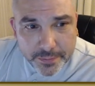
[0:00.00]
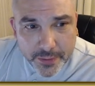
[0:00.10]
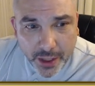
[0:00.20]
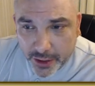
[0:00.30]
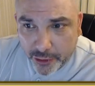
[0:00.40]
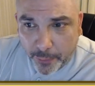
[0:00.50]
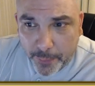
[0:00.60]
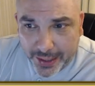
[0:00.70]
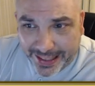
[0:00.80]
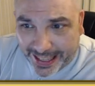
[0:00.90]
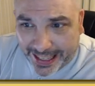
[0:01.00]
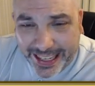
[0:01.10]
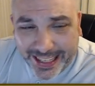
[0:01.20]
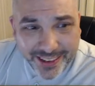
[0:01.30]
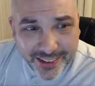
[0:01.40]
And he's a big
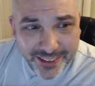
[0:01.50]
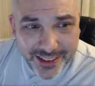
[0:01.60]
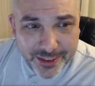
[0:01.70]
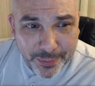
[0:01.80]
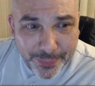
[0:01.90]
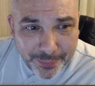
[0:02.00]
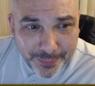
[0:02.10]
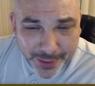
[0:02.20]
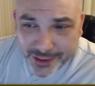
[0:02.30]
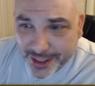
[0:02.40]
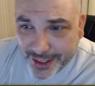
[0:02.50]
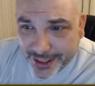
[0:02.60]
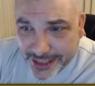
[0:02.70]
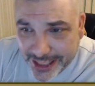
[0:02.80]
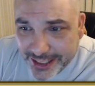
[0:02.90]
key to these Masonic
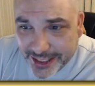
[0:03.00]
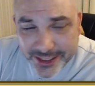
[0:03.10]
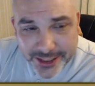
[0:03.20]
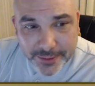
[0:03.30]
agendas.